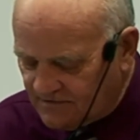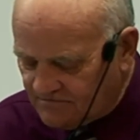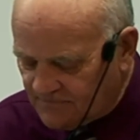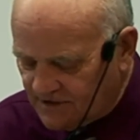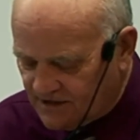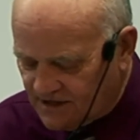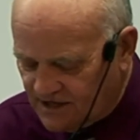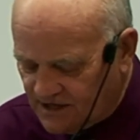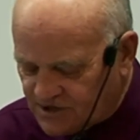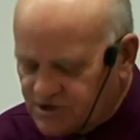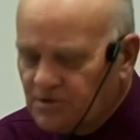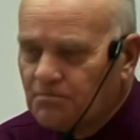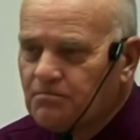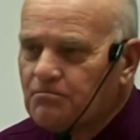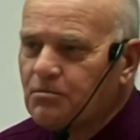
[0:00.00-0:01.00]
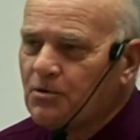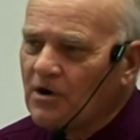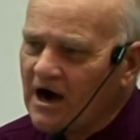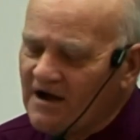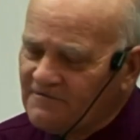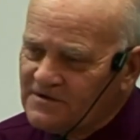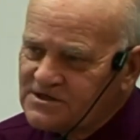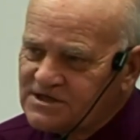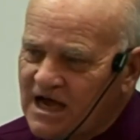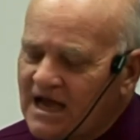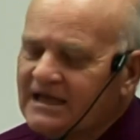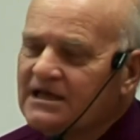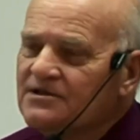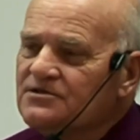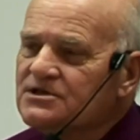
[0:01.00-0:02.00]
He is to prophesy
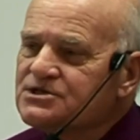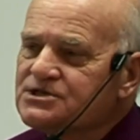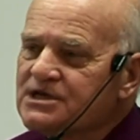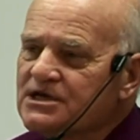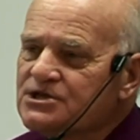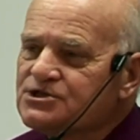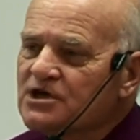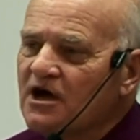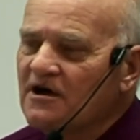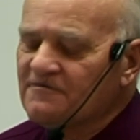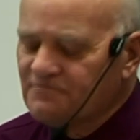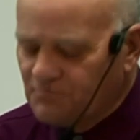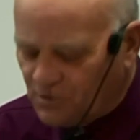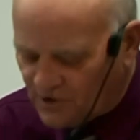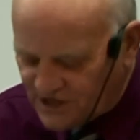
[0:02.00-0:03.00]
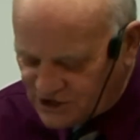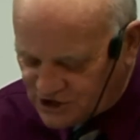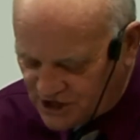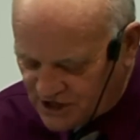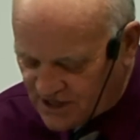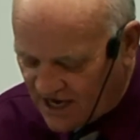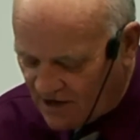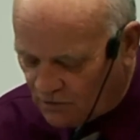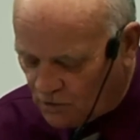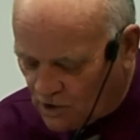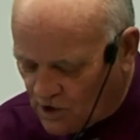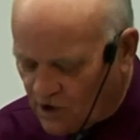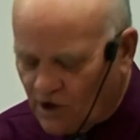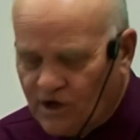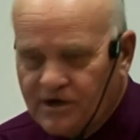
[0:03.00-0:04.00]
in the sense of preaching that
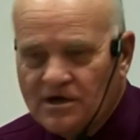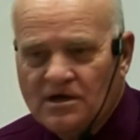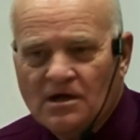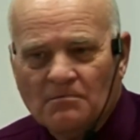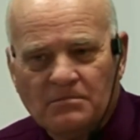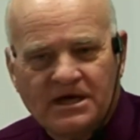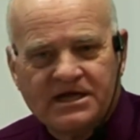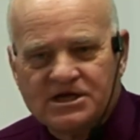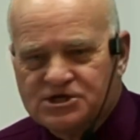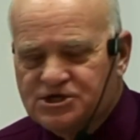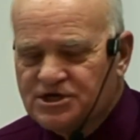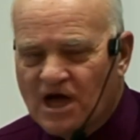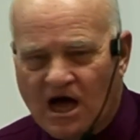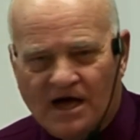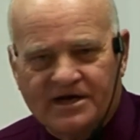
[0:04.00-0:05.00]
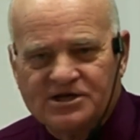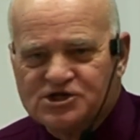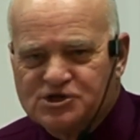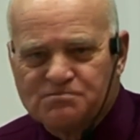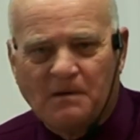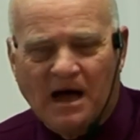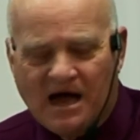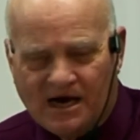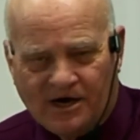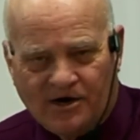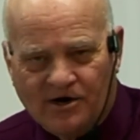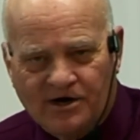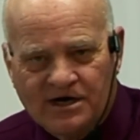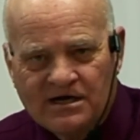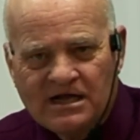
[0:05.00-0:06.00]
word, but he is not
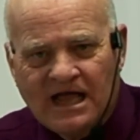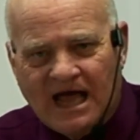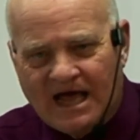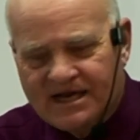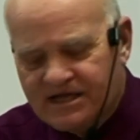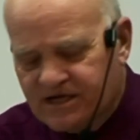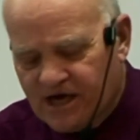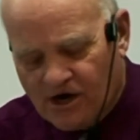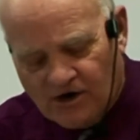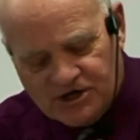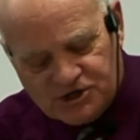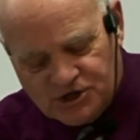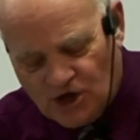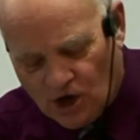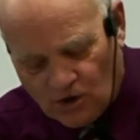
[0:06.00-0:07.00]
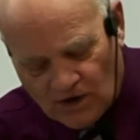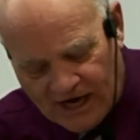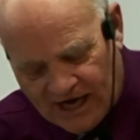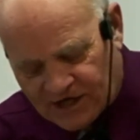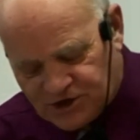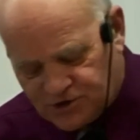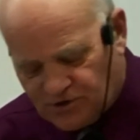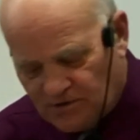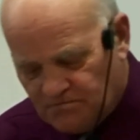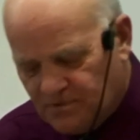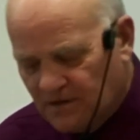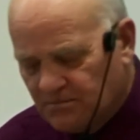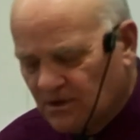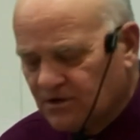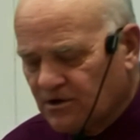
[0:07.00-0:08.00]
inspired, and he carries no extra
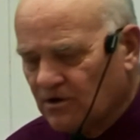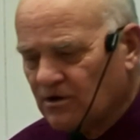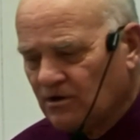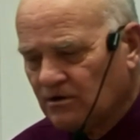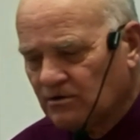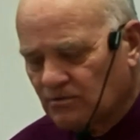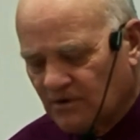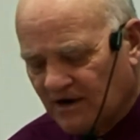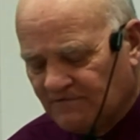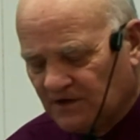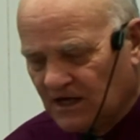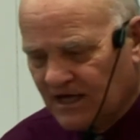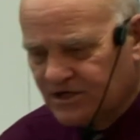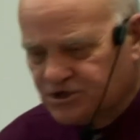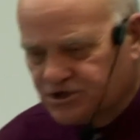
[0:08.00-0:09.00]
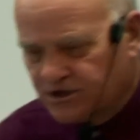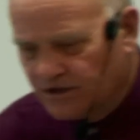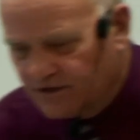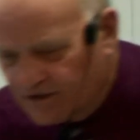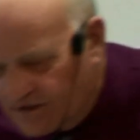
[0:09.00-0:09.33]
biblical revelation.